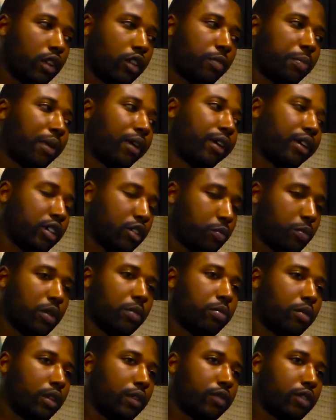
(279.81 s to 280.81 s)
experienced
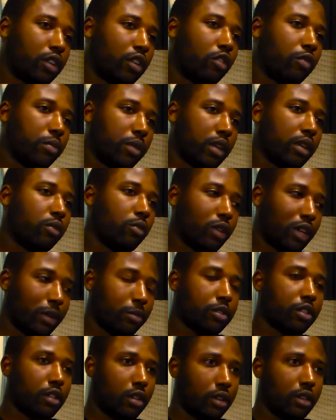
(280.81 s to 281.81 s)
people have told me and what
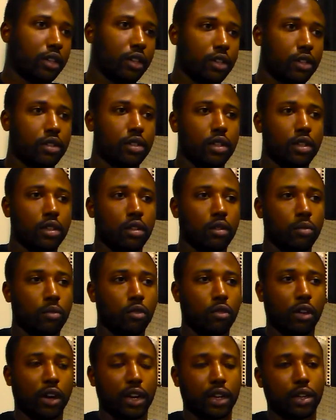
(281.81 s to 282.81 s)
I'm starting to see the
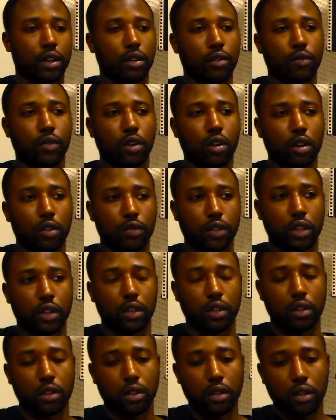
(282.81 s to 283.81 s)
more I get involved
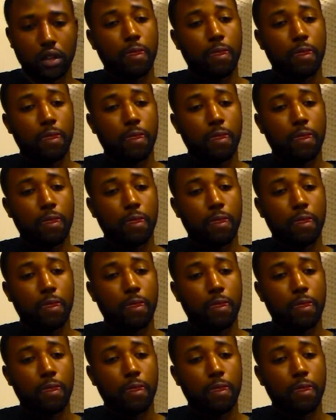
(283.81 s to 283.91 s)
in it.